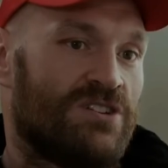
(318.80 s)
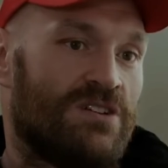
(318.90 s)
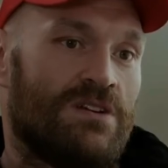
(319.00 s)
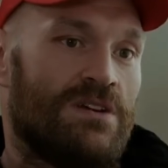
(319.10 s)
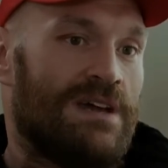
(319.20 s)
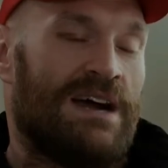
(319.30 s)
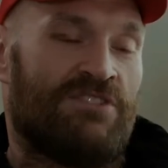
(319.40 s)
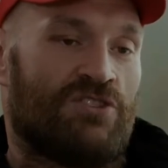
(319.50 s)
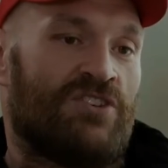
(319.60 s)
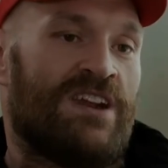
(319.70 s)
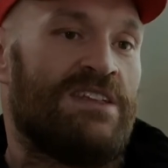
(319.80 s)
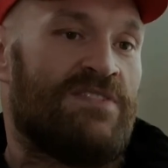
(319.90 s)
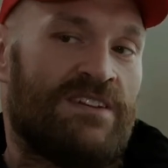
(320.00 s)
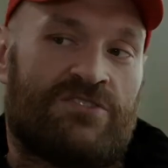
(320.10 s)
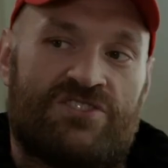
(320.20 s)
Yeah. I've not done
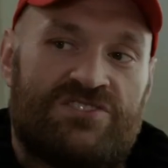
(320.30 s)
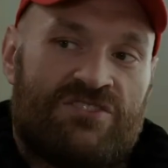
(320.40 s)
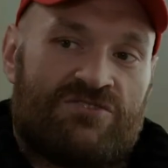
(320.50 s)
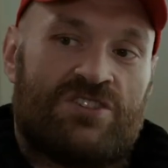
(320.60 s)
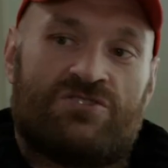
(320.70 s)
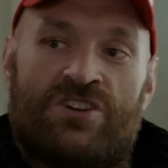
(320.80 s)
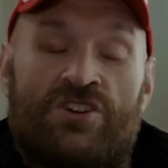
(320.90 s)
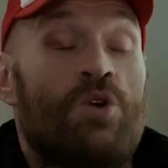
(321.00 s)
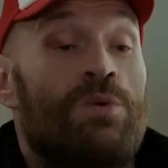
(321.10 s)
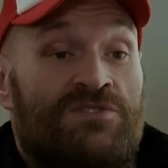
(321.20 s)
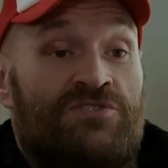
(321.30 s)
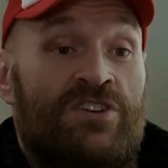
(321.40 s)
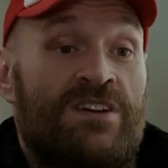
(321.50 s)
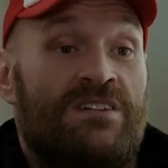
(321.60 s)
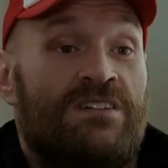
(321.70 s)
anything. Christian's not done it. No one's
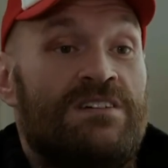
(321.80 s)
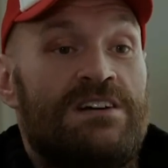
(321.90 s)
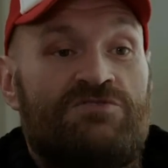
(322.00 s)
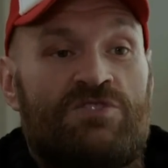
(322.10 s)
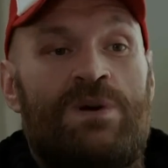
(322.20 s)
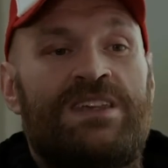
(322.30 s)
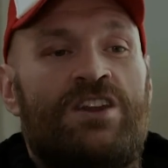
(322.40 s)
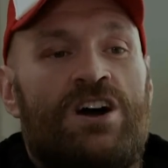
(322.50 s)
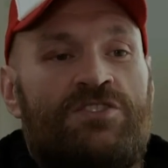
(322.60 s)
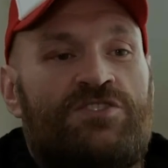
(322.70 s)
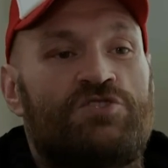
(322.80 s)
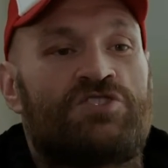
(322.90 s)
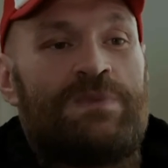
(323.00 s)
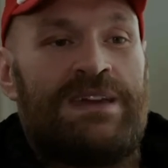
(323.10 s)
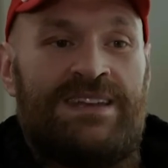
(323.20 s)
done it. Yeah. So when you're not on
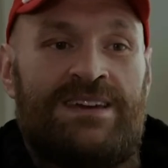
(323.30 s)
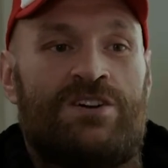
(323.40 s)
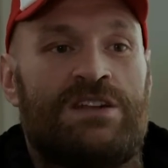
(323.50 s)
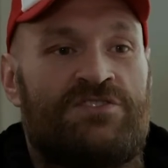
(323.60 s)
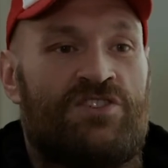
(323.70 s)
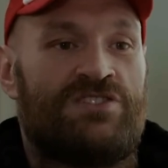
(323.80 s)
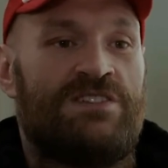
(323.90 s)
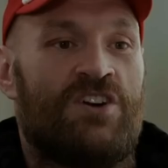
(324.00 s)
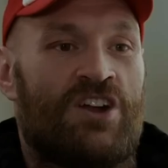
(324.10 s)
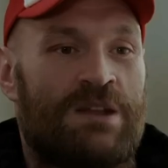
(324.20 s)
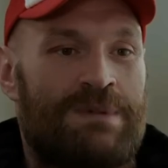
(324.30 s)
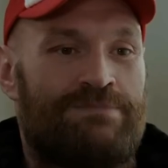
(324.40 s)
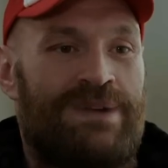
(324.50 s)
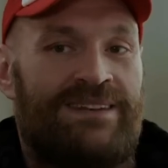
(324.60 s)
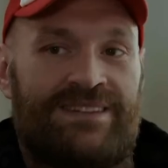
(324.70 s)
social media, all of a sudden you've gone on a
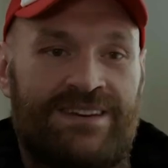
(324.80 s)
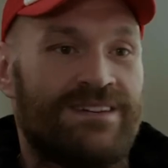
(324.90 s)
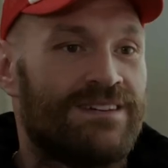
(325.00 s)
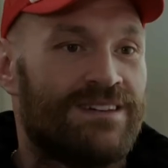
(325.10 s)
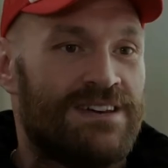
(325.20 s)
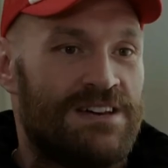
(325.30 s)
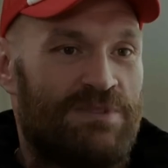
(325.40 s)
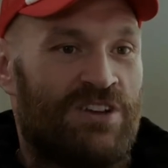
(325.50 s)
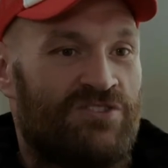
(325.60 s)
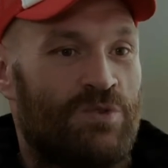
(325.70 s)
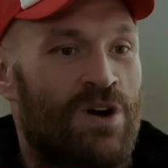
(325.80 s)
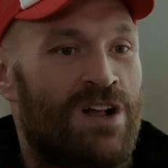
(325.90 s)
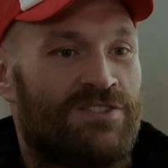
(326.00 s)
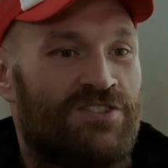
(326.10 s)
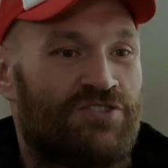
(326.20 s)
mad bender because the
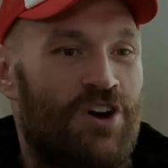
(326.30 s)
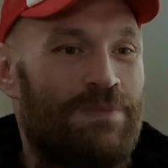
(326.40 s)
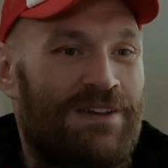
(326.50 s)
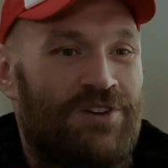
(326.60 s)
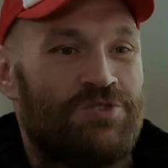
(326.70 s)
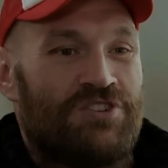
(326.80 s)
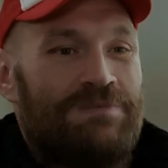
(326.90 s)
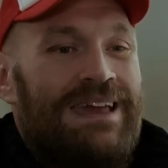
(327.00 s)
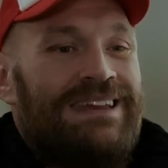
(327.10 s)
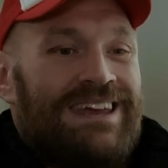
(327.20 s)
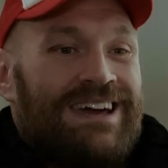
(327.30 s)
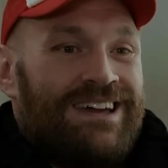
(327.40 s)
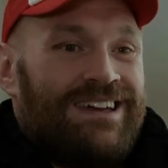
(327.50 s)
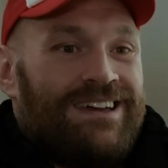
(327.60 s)
world's controlled by social media.